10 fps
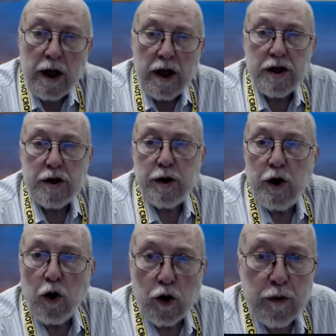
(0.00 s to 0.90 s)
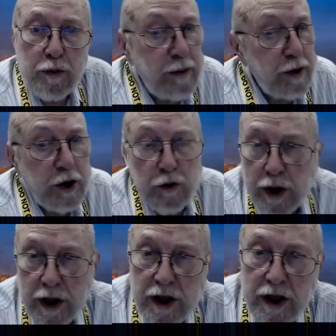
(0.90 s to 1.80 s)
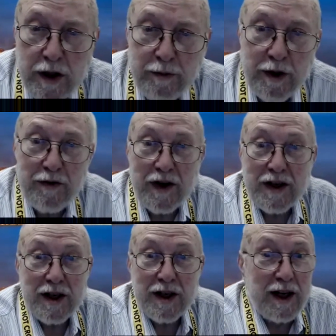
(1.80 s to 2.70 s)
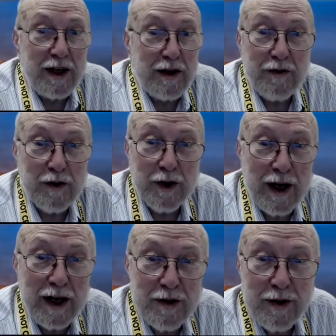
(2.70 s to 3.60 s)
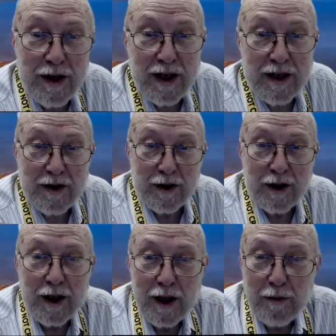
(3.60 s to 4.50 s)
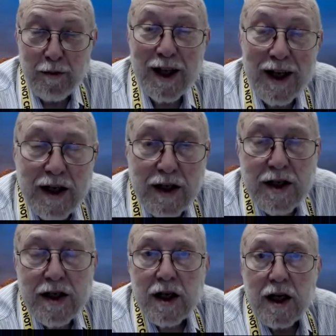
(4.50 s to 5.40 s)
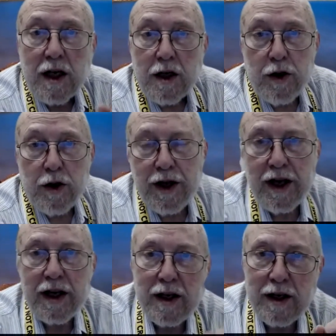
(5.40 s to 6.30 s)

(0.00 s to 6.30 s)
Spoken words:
history, and older people, you really need to be investigated for gastrointestinal malignancies. So I think